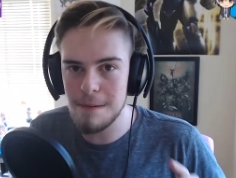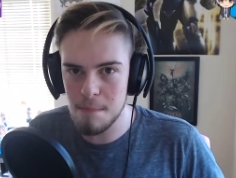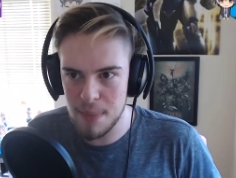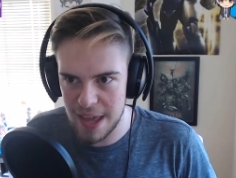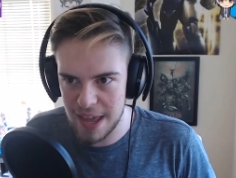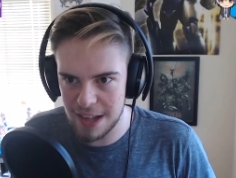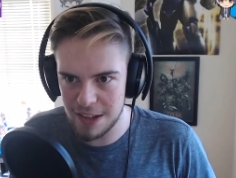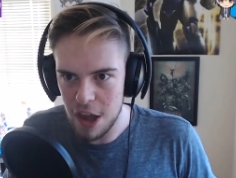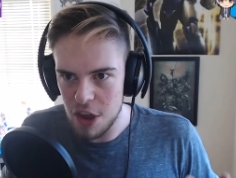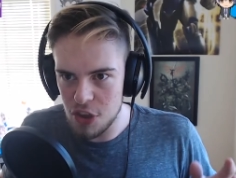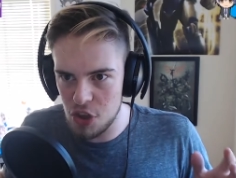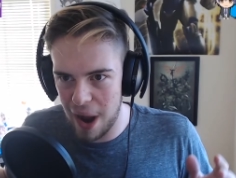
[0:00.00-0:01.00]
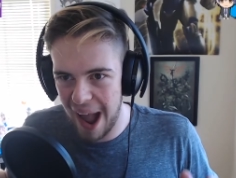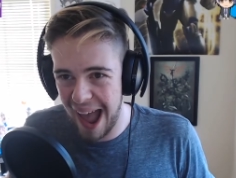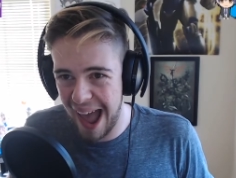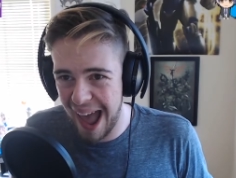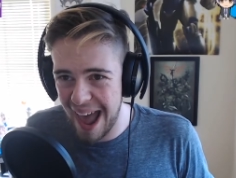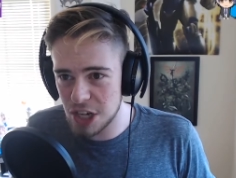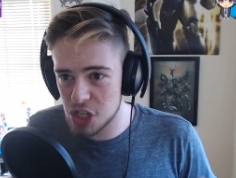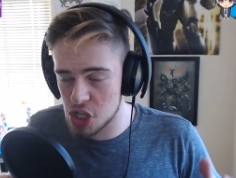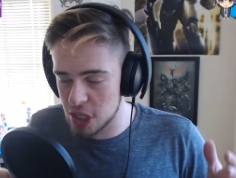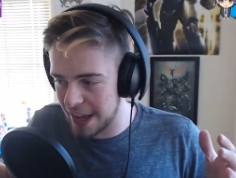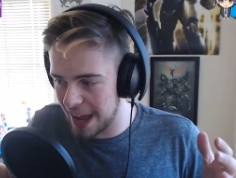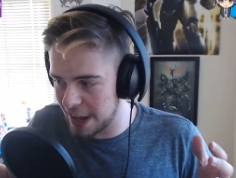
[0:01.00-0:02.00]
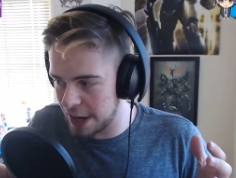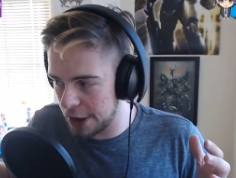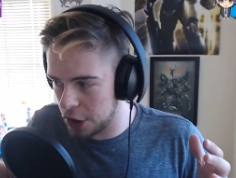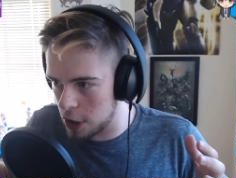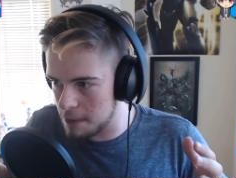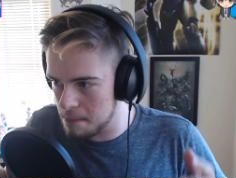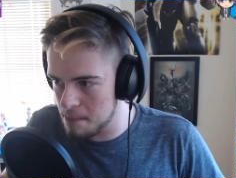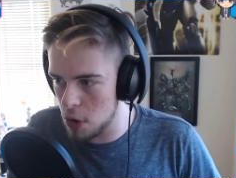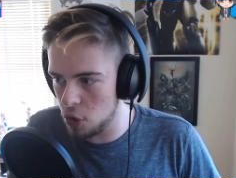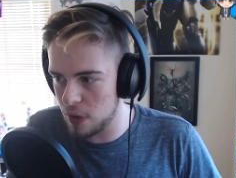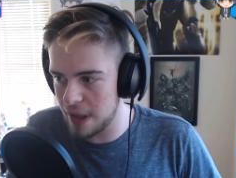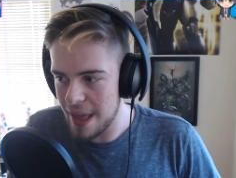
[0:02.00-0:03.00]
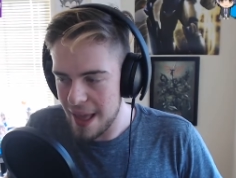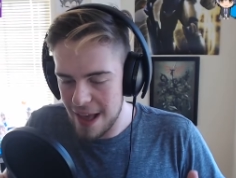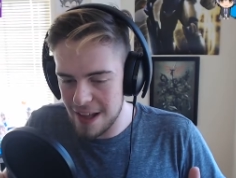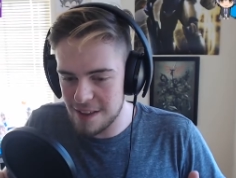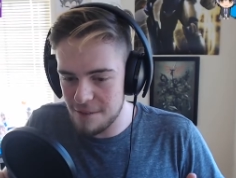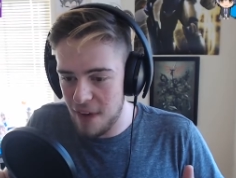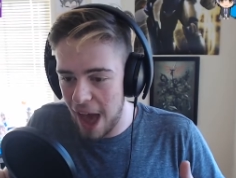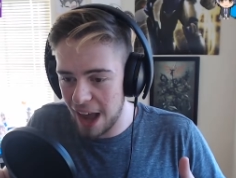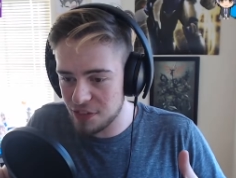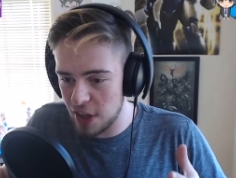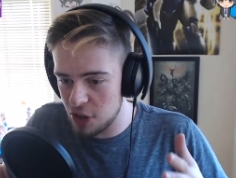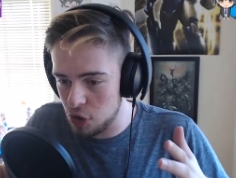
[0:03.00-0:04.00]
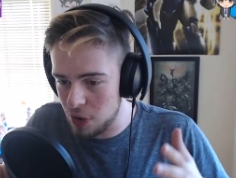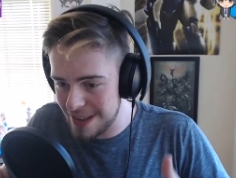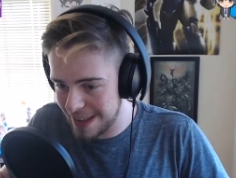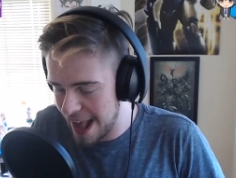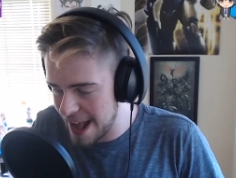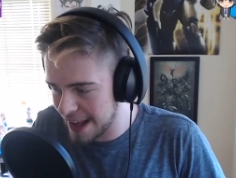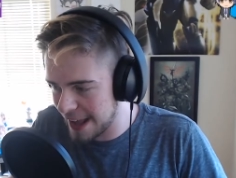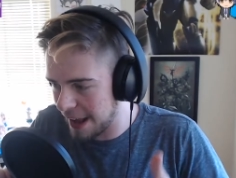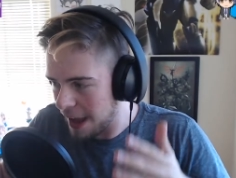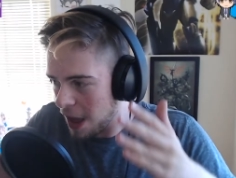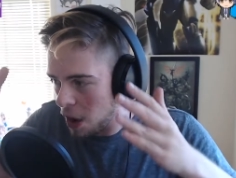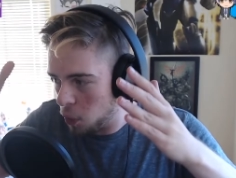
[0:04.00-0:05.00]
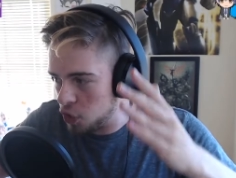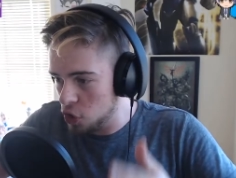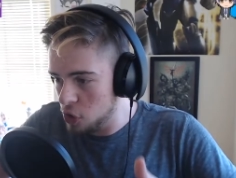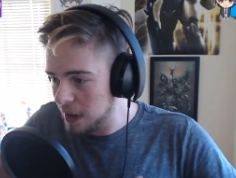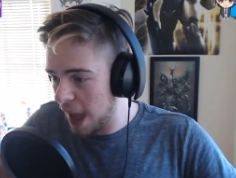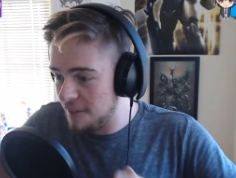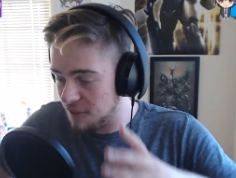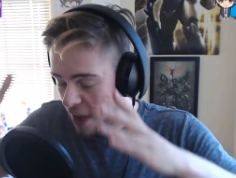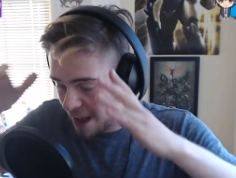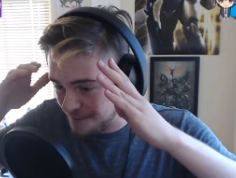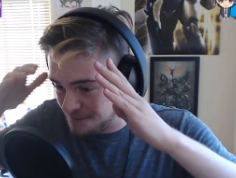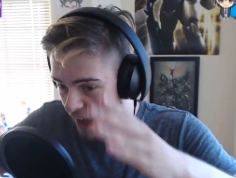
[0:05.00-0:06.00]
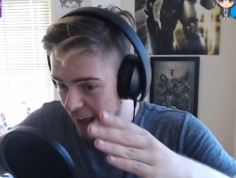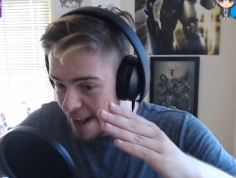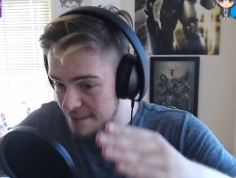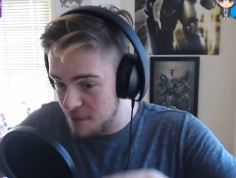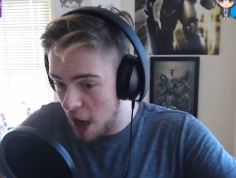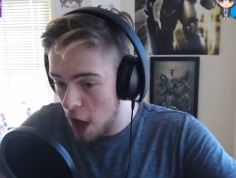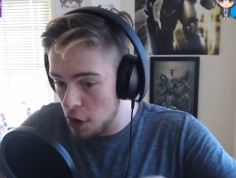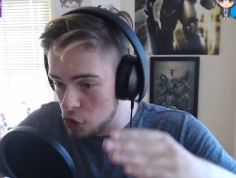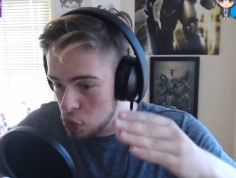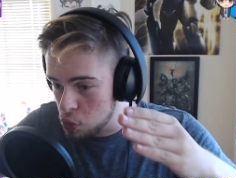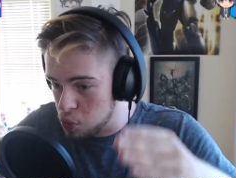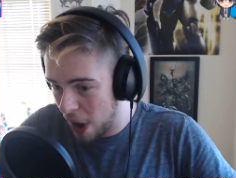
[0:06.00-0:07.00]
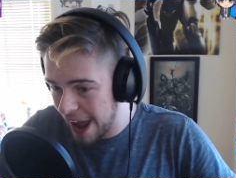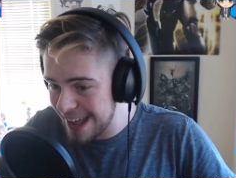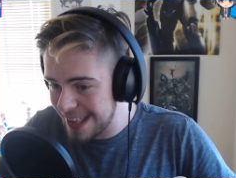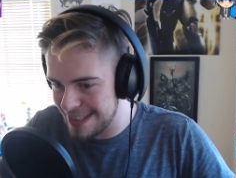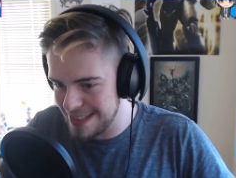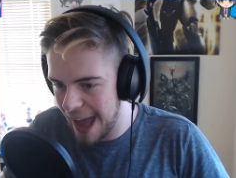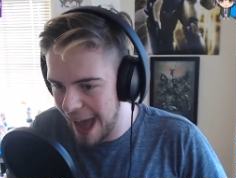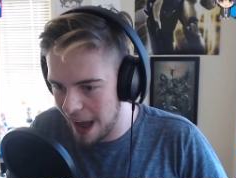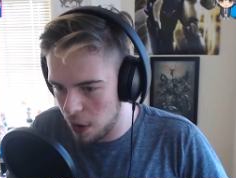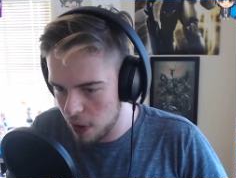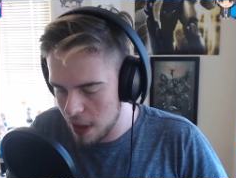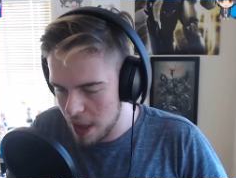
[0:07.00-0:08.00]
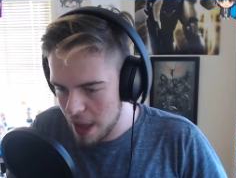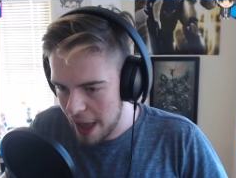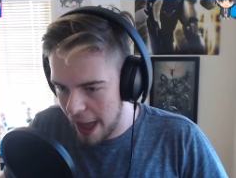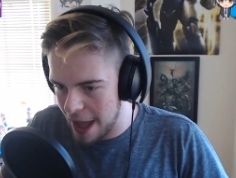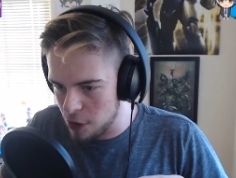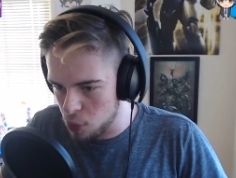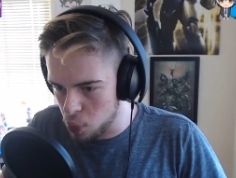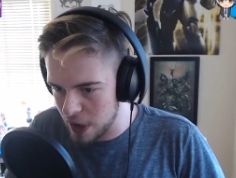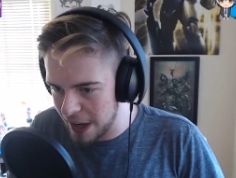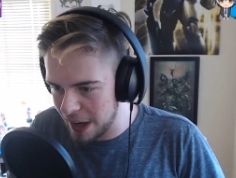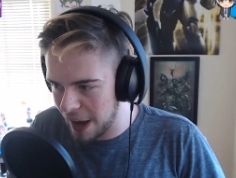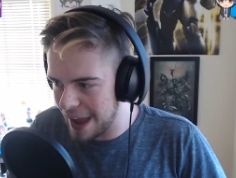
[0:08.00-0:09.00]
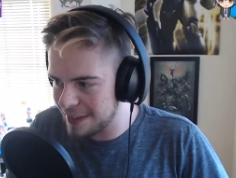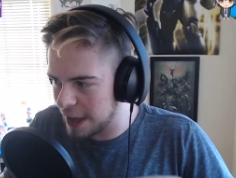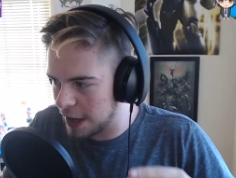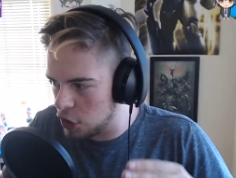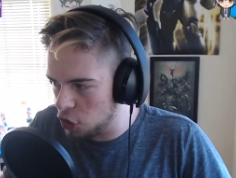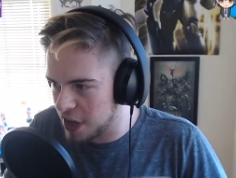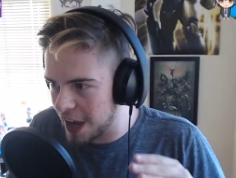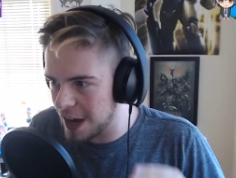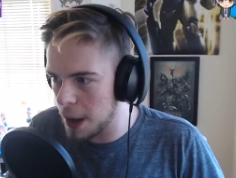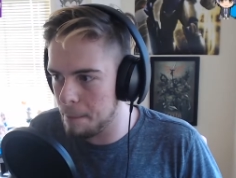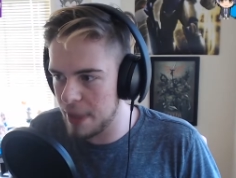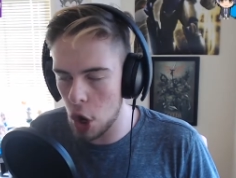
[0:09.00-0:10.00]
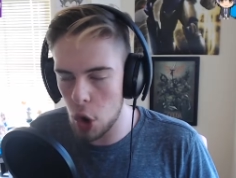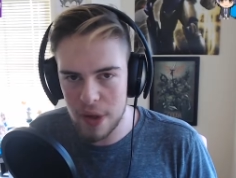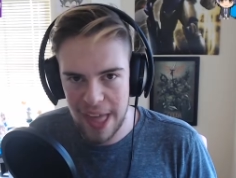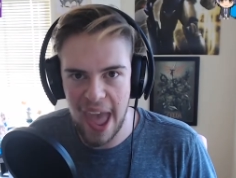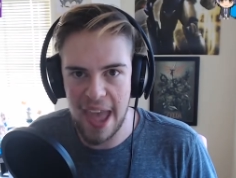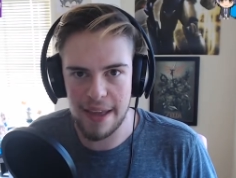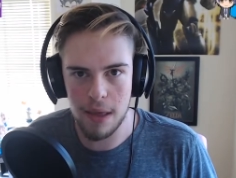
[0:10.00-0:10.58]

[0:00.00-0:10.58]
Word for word: mean you're actually in a good mood. It's the fact that you're taking your life in face value right now and realizing you're gonna be okay.